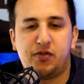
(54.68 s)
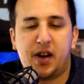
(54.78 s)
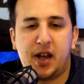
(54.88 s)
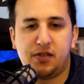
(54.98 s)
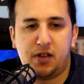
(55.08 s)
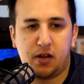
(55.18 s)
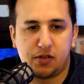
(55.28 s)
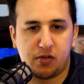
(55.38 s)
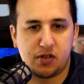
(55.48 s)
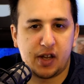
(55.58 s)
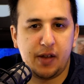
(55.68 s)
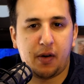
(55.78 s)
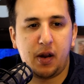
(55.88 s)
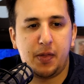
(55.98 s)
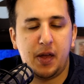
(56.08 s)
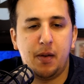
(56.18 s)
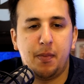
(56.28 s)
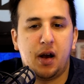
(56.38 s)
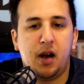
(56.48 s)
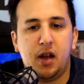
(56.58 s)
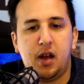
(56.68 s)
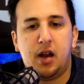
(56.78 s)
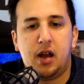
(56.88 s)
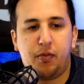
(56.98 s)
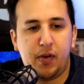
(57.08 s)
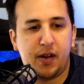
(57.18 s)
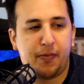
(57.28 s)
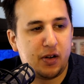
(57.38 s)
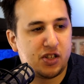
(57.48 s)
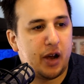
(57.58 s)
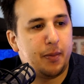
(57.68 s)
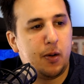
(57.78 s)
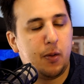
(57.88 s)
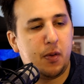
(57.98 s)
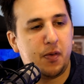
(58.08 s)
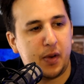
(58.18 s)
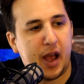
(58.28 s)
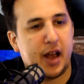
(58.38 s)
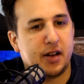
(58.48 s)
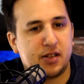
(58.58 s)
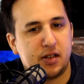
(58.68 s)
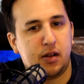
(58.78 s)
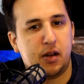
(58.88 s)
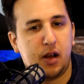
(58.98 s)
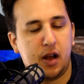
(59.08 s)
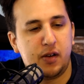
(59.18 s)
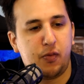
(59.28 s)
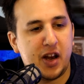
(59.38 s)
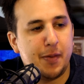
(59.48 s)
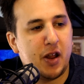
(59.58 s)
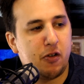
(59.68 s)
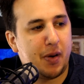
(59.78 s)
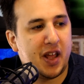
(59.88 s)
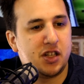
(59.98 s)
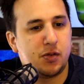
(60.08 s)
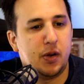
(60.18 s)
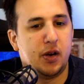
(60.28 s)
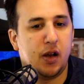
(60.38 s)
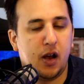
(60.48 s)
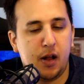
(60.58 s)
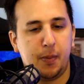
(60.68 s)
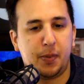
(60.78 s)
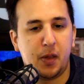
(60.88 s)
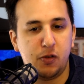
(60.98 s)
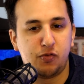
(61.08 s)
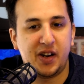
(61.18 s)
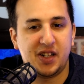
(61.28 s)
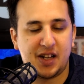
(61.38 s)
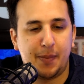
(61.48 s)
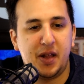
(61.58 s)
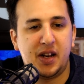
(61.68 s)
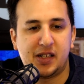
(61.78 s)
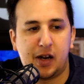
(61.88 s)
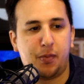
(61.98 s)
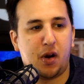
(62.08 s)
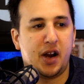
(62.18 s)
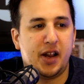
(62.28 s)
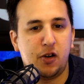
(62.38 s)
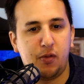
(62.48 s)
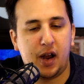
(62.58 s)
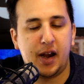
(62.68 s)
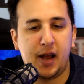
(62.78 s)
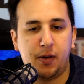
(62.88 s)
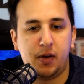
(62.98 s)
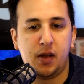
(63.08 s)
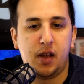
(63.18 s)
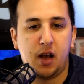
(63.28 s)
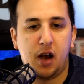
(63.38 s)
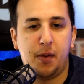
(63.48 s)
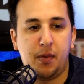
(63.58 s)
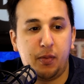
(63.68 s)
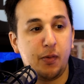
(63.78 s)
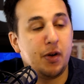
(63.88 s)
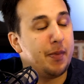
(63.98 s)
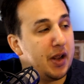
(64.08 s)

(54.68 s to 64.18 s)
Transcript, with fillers: right now, so our squad's looking very thin. But if we, for example, if we had a ready-made replacement um, who's ready to step in instead of Bryan Gil right now, um, we wouldn't be